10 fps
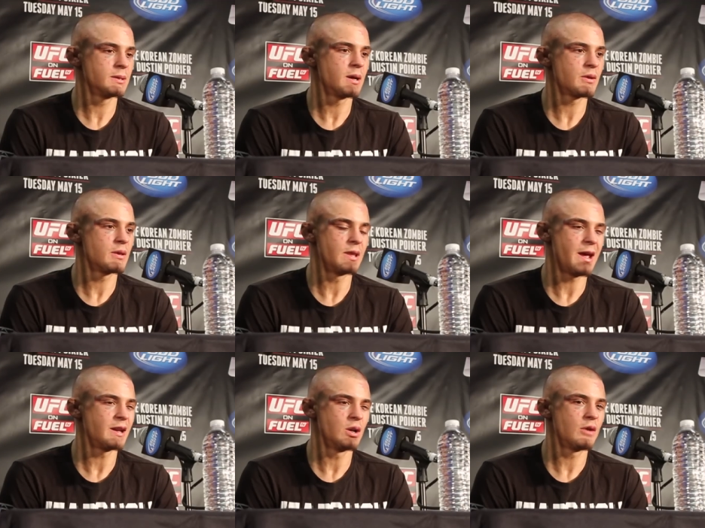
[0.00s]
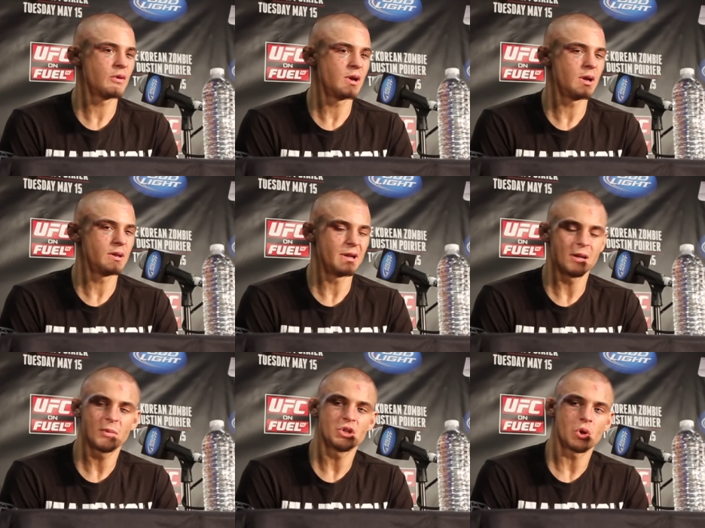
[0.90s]
other than that, you know, other than
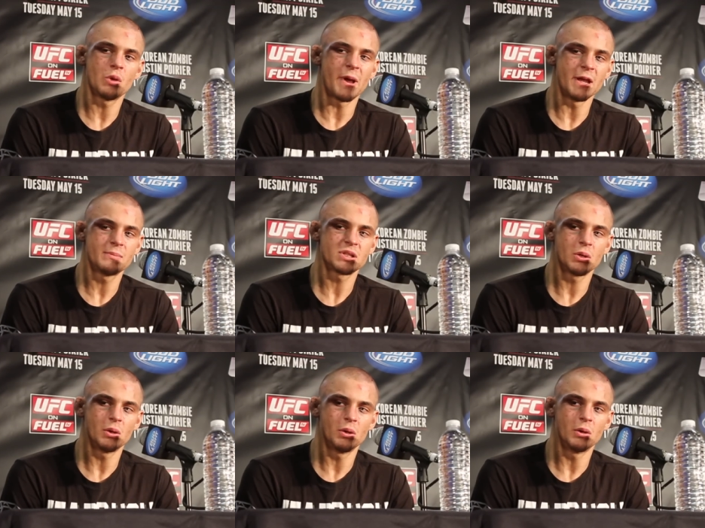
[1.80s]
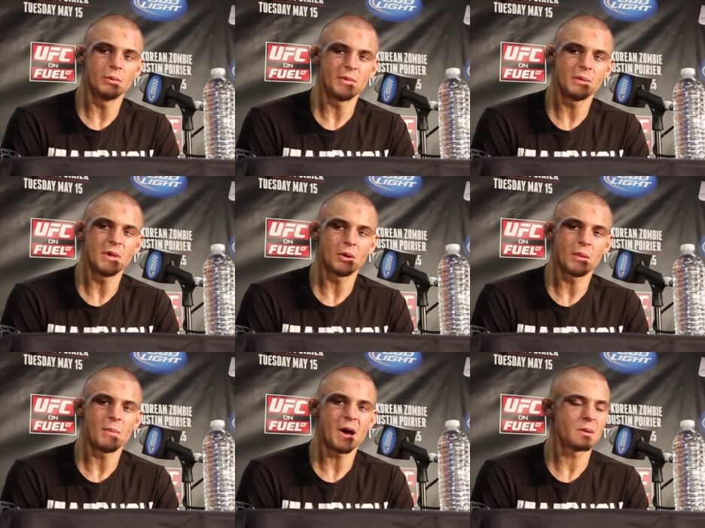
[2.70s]
him controlling my hips on me being on
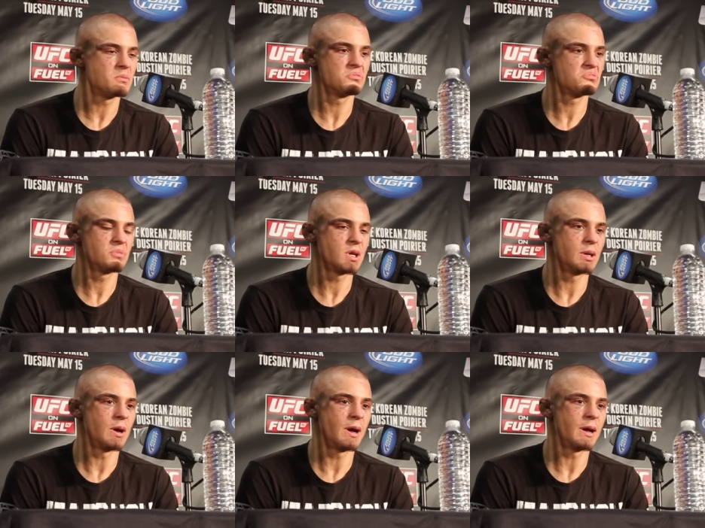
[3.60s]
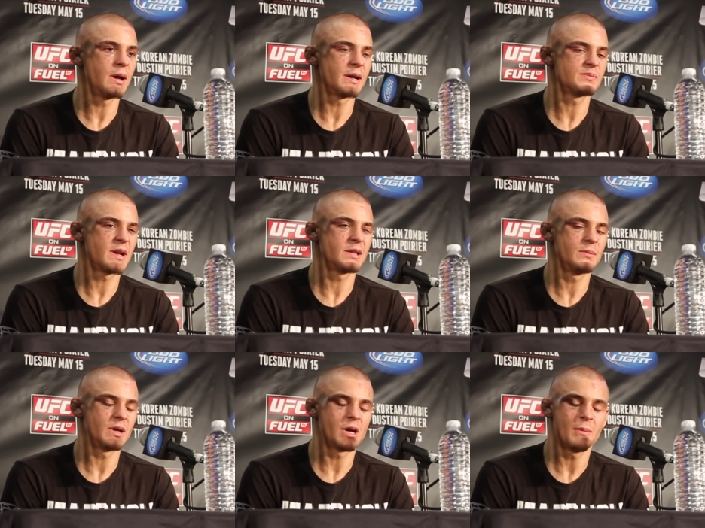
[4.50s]
the bottom, you know, I expected
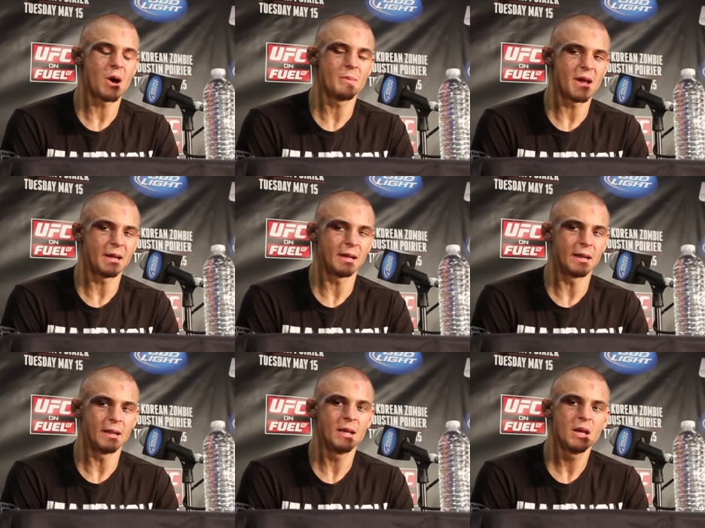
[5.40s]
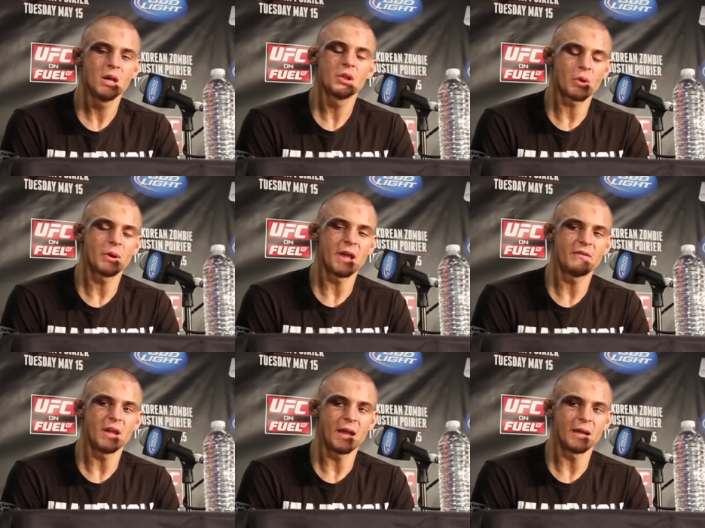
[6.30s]
him to come out banging and throwing
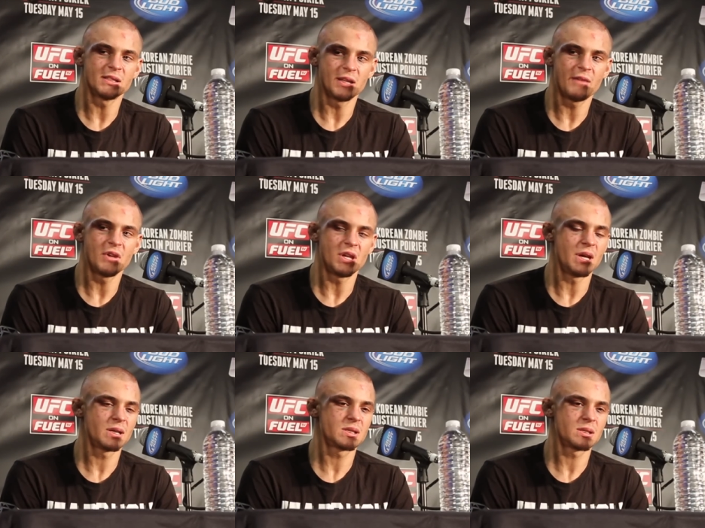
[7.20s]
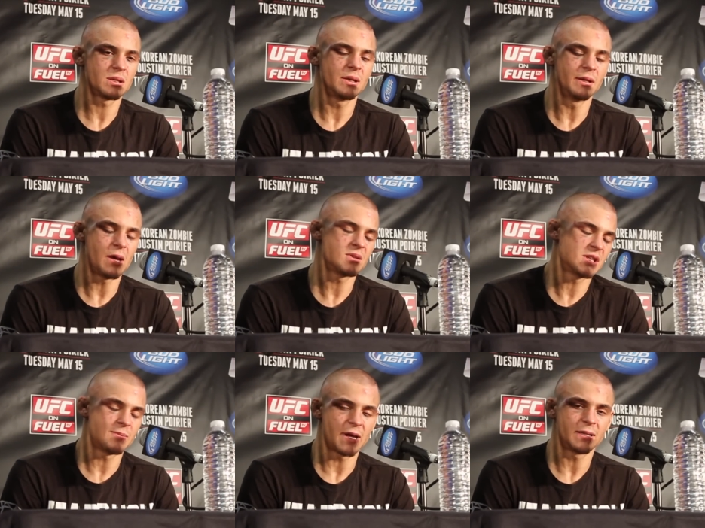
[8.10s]
heavy hands and heavy kicks. That was
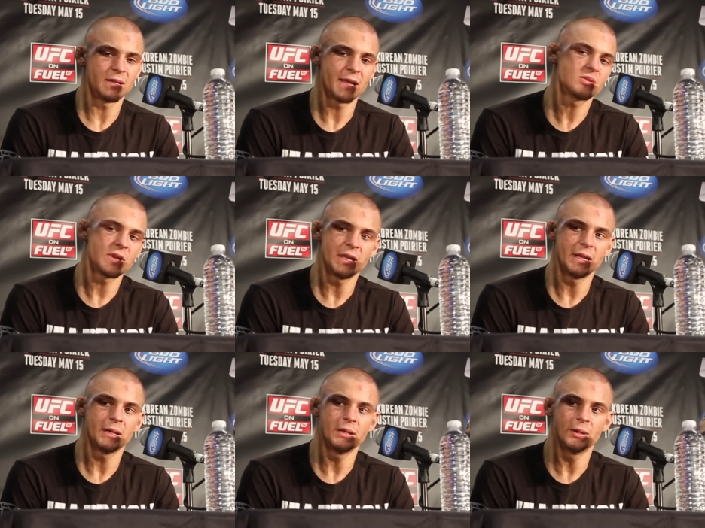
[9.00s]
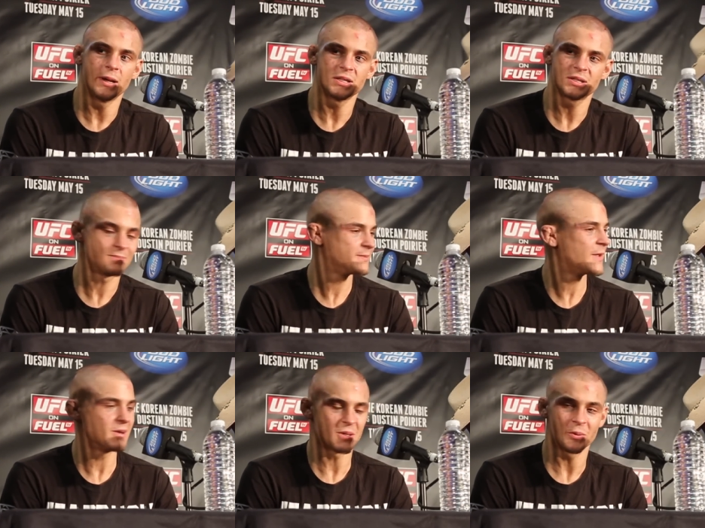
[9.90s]
expected, and that's what he did. You know, I
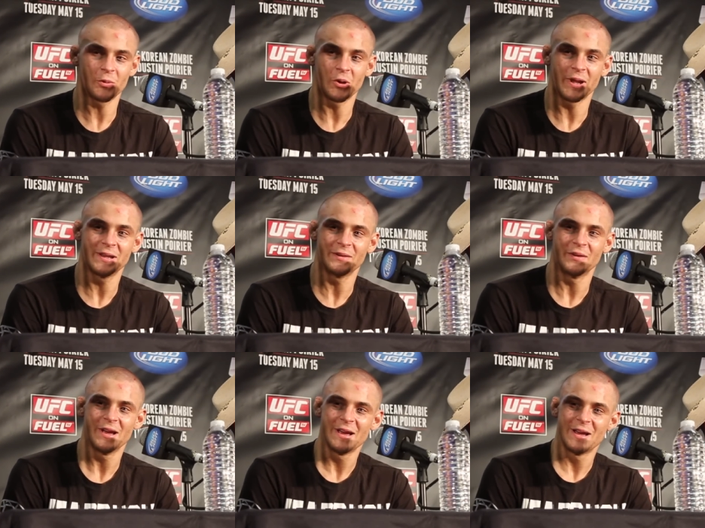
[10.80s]
was on the wrong end of